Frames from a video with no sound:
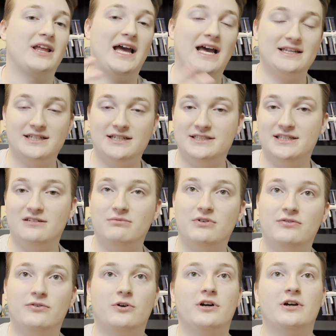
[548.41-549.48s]
As I said
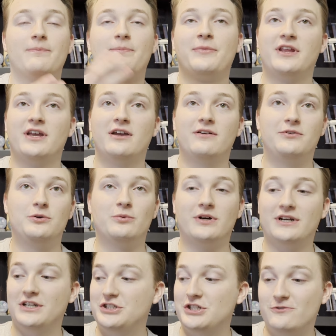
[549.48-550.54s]
before, if you
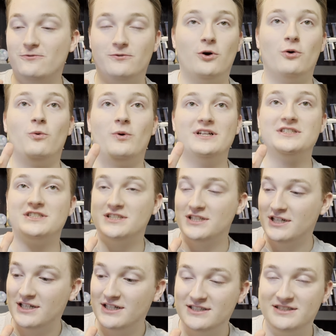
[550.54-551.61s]
want to just vote
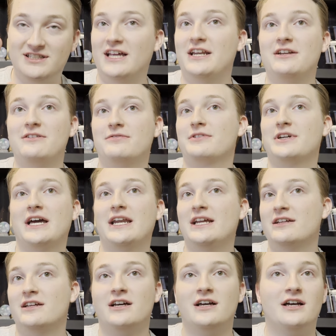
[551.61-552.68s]
once, set it and forget
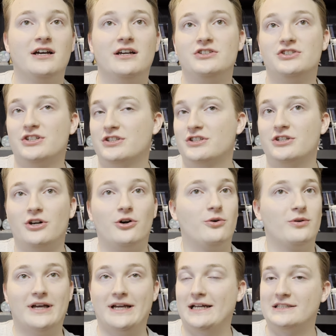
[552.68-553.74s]
it, just
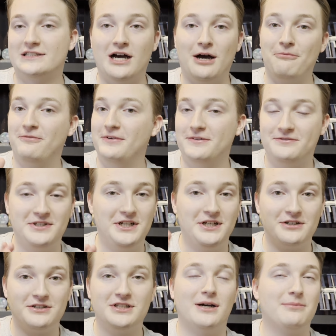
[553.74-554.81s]
go like a top
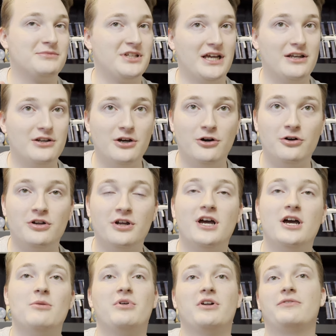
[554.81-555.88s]
15 or top 10
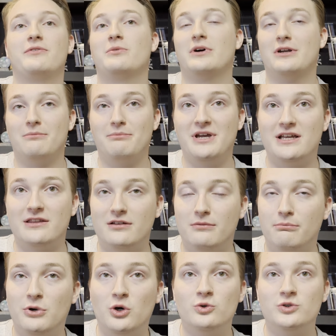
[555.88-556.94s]
node. But if you want to make the
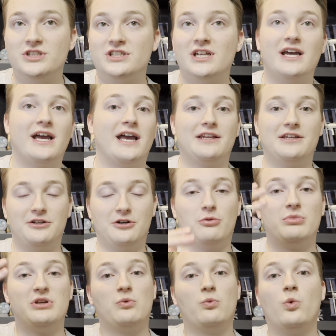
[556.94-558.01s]
most
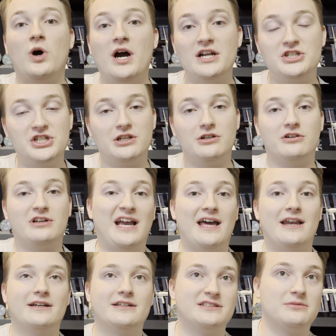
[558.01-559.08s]
and be watching your
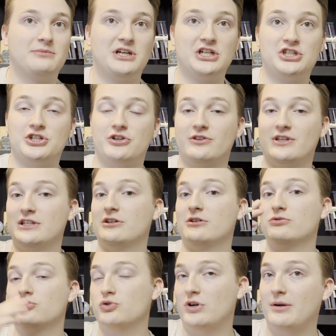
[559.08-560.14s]
candidate to make sure they
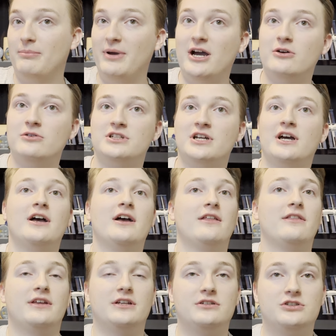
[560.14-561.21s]
don't drop out,
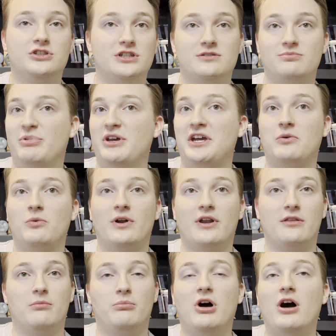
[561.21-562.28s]
then just pick one
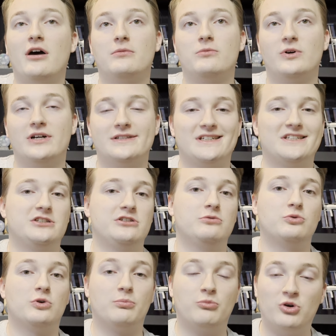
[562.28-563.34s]
of the bottom ones, as
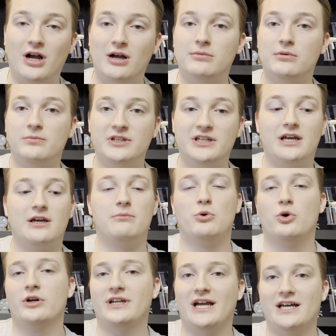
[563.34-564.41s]
you will probably get
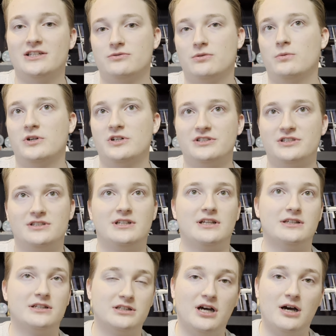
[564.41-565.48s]
more gas rewards
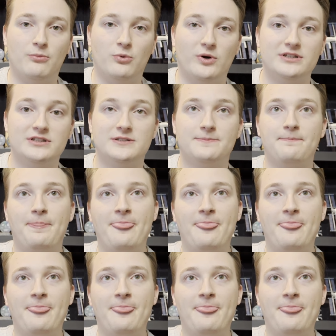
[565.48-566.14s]
than the top ones.